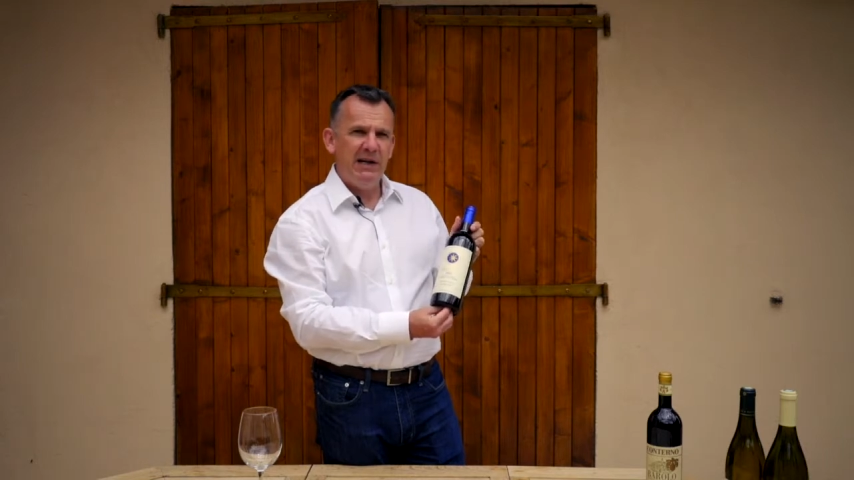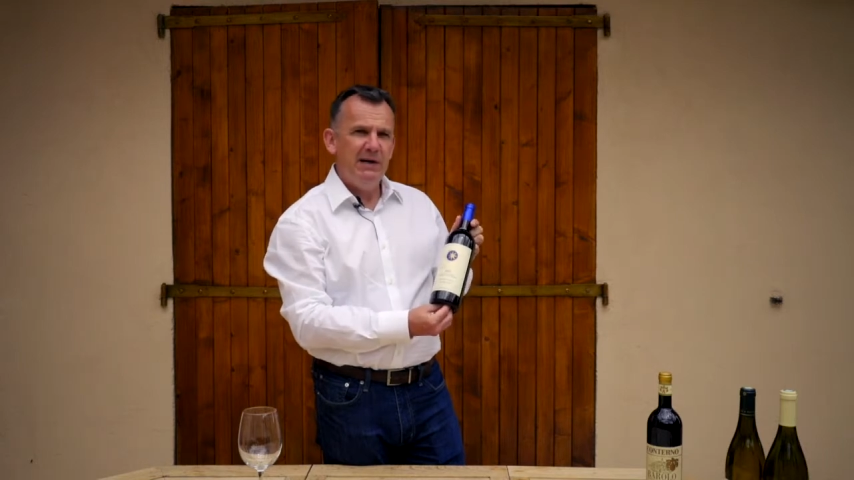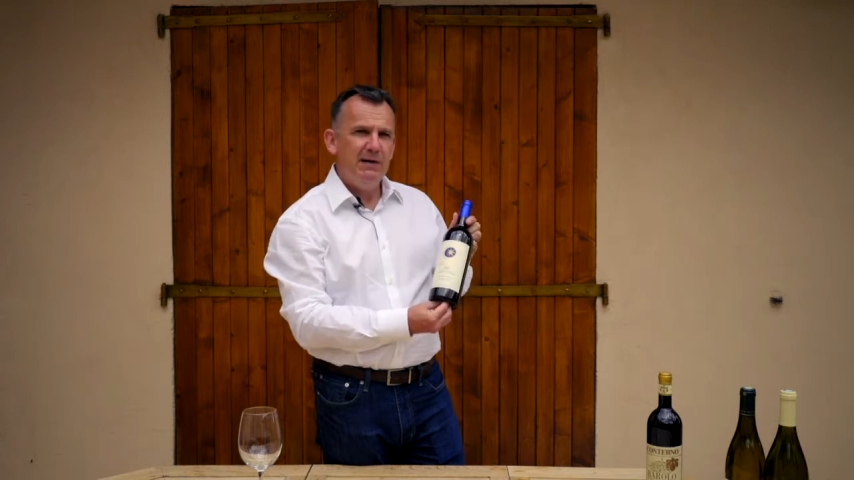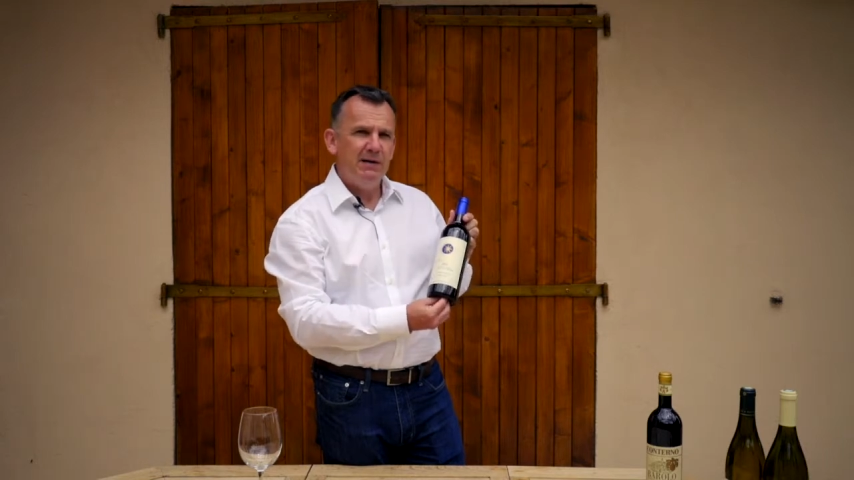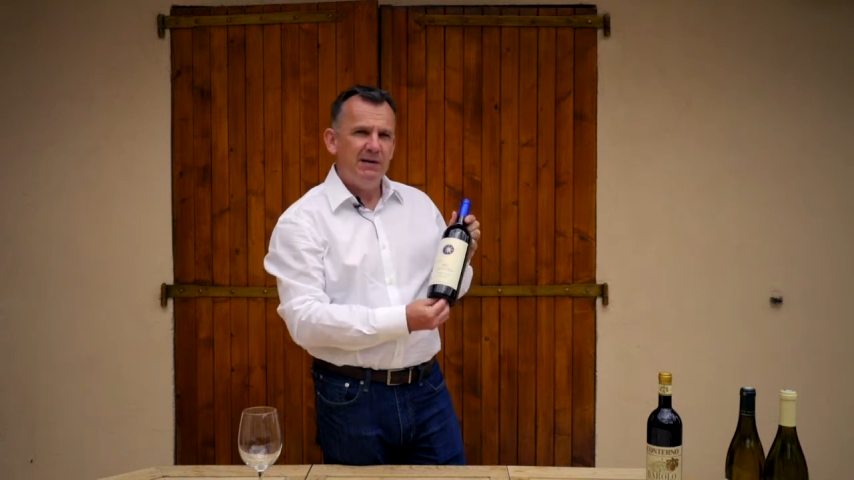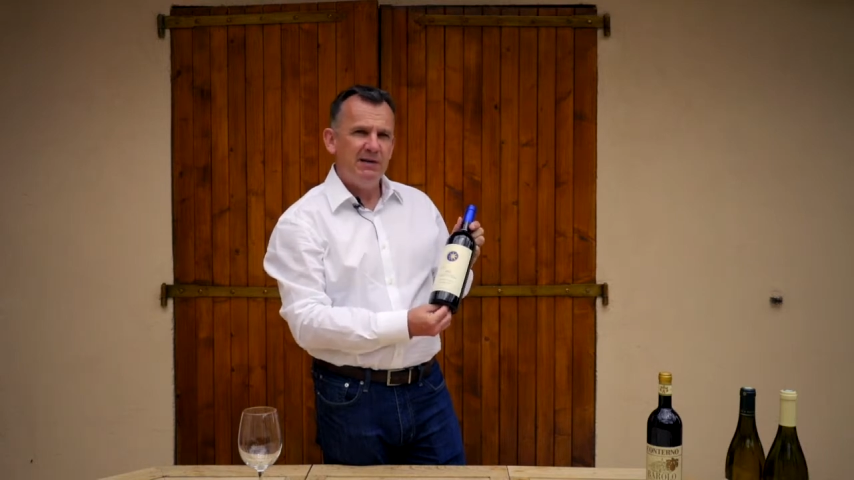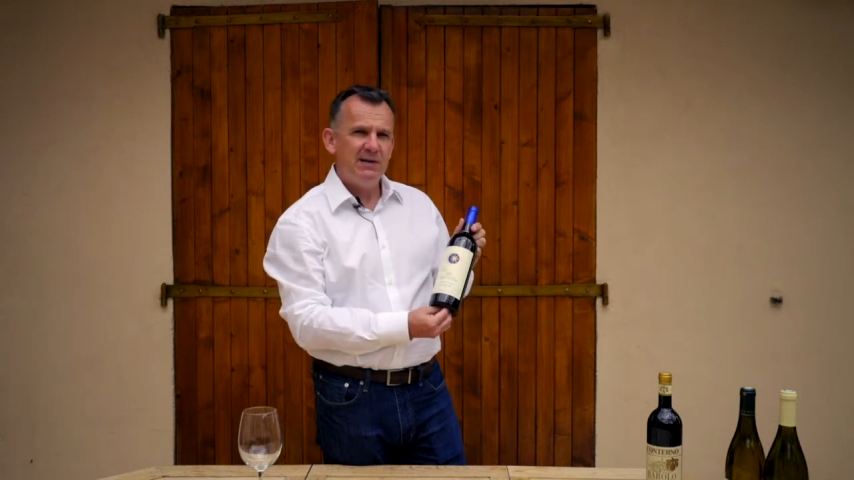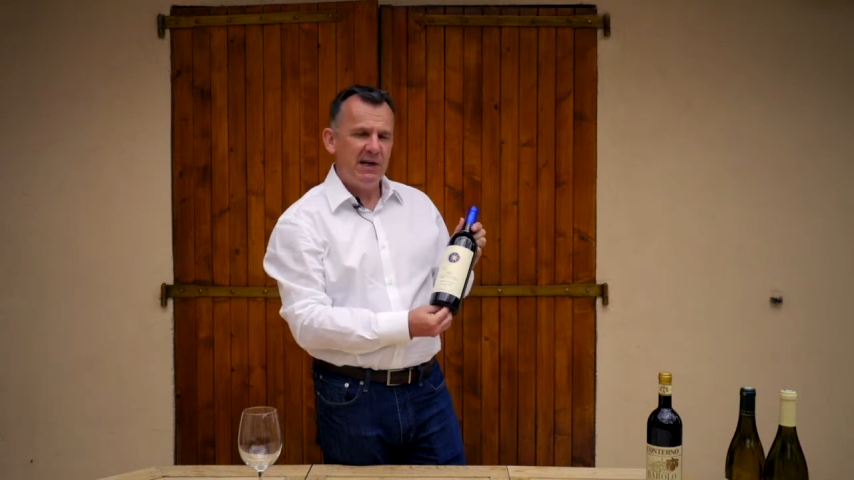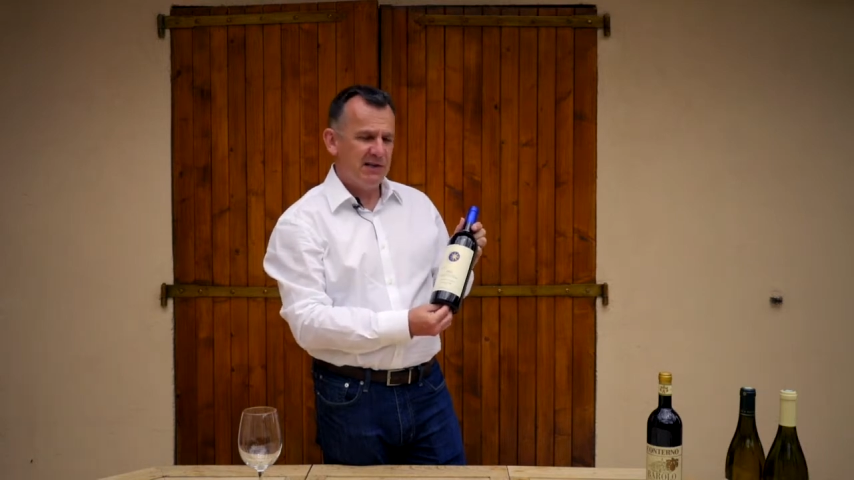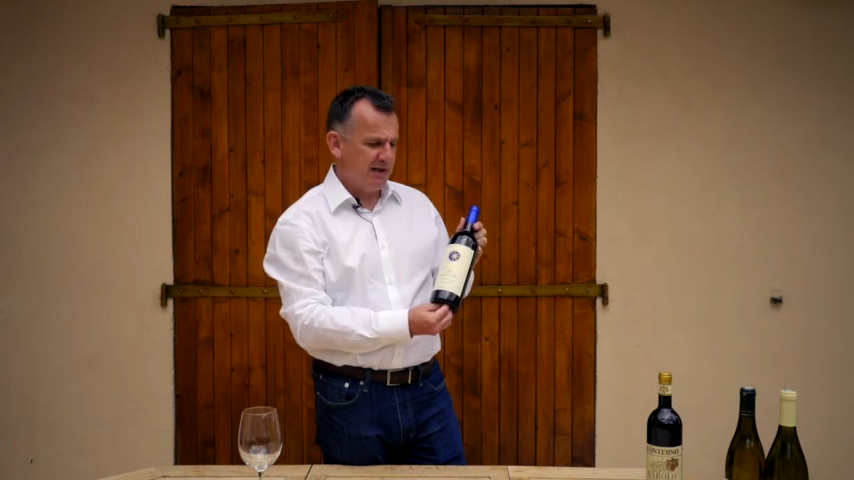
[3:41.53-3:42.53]
in
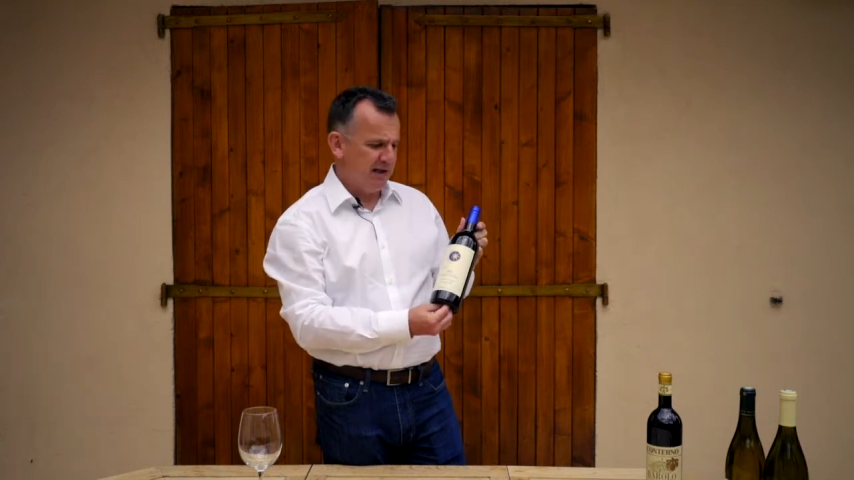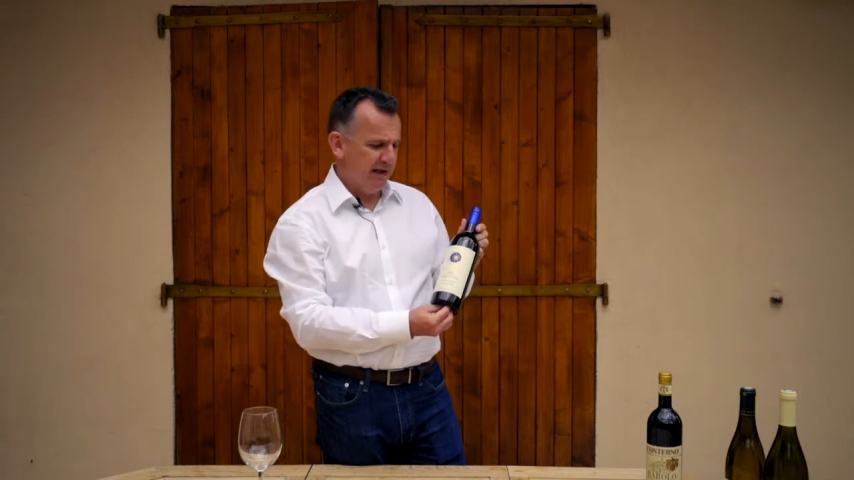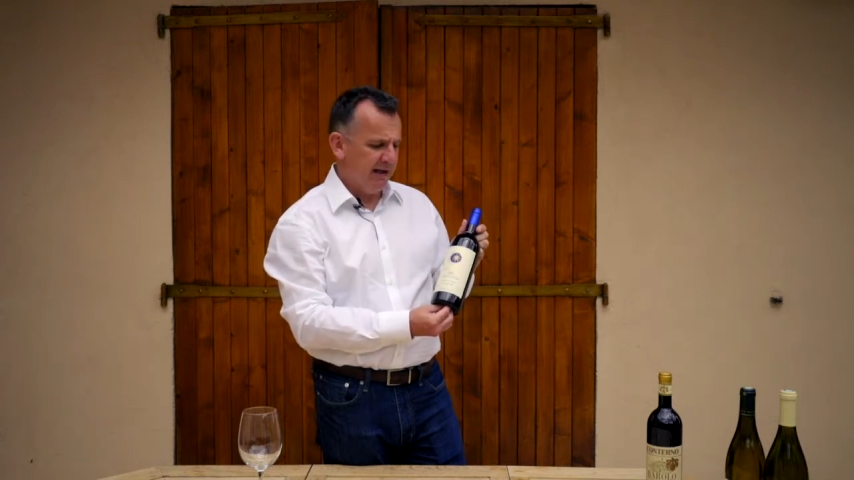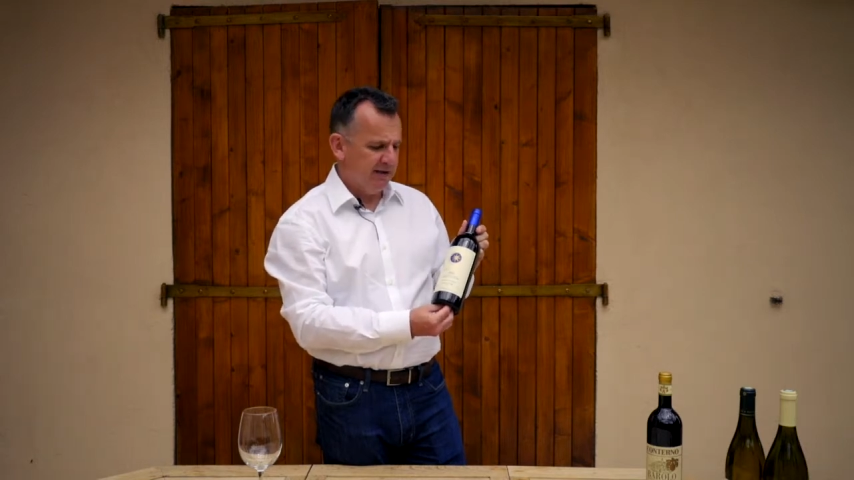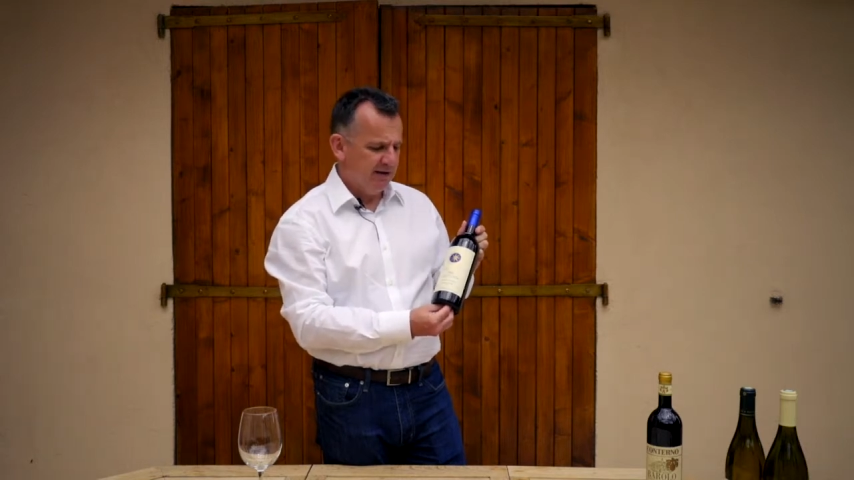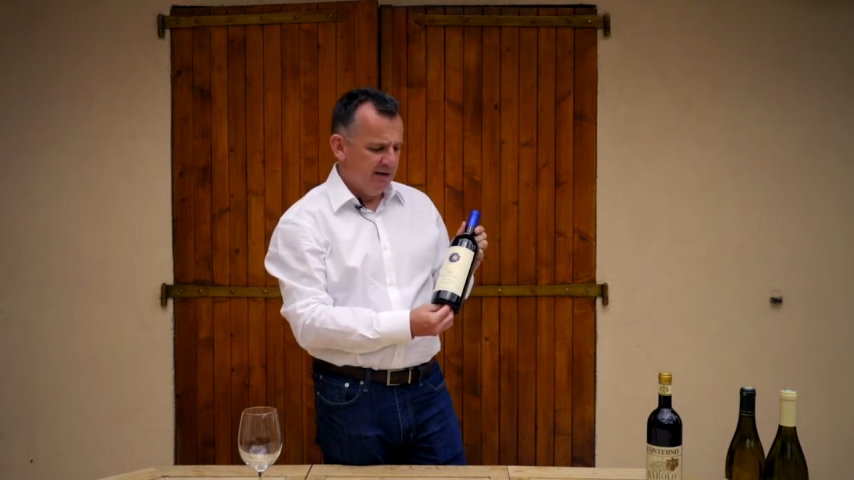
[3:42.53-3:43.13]
Tuscany,